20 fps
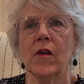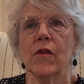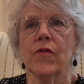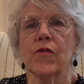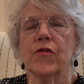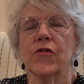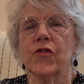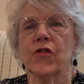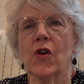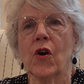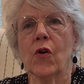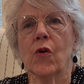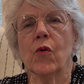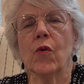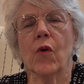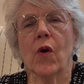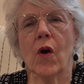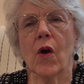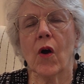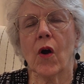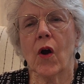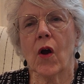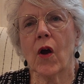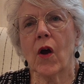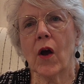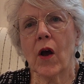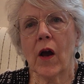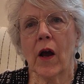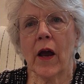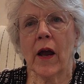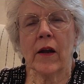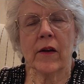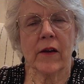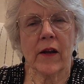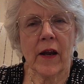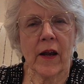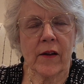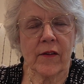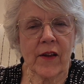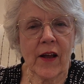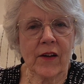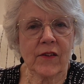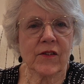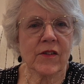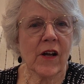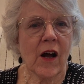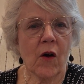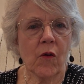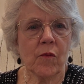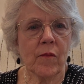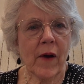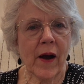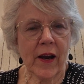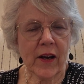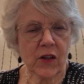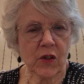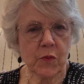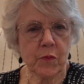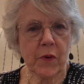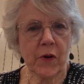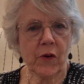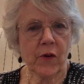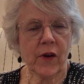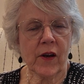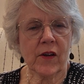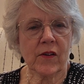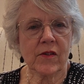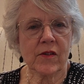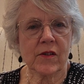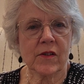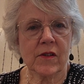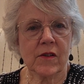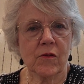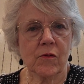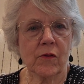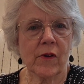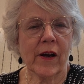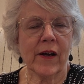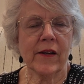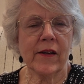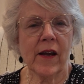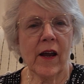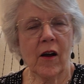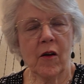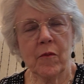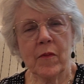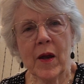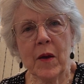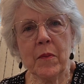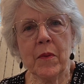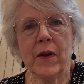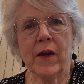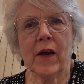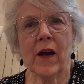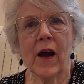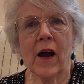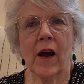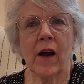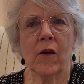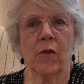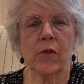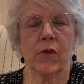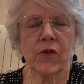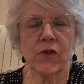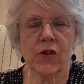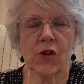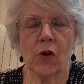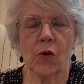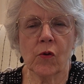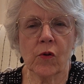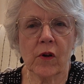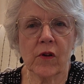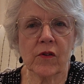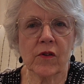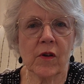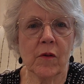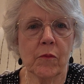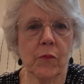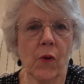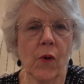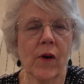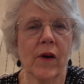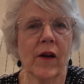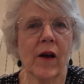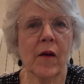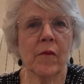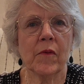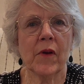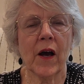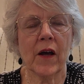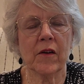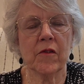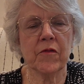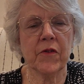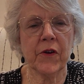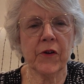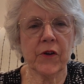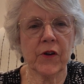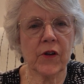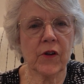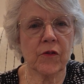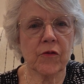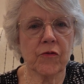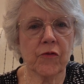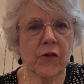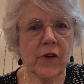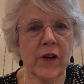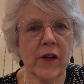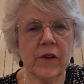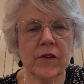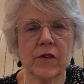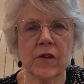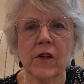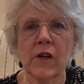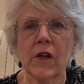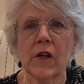So, and that's not my experience right now. Maybe I was told at some point I'm not a very good friend.